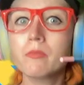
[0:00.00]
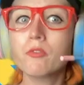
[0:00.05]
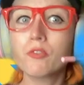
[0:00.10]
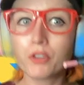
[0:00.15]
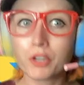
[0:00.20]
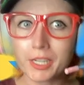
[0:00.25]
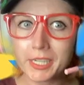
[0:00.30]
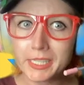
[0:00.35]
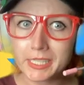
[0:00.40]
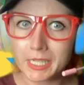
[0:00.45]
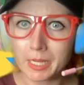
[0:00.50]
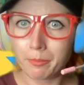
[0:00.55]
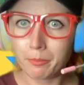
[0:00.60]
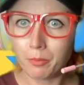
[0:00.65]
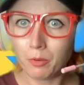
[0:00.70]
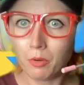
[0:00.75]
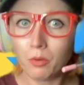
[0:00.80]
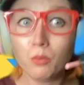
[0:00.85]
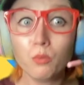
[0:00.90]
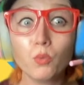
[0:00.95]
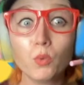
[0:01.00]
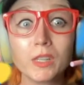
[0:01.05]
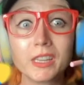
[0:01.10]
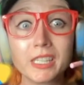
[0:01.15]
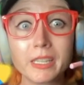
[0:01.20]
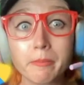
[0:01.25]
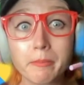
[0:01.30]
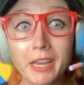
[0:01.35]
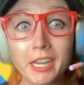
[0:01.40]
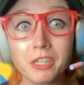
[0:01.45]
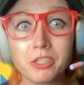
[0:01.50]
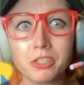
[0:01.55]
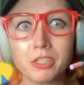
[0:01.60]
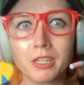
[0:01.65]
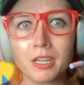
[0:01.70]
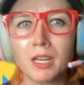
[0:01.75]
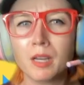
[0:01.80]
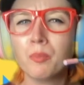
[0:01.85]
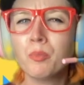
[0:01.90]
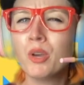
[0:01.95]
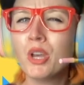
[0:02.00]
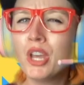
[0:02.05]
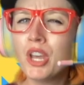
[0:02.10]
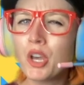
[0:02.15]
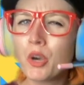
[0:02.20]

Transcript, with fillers: For example, with the Imagine Cup,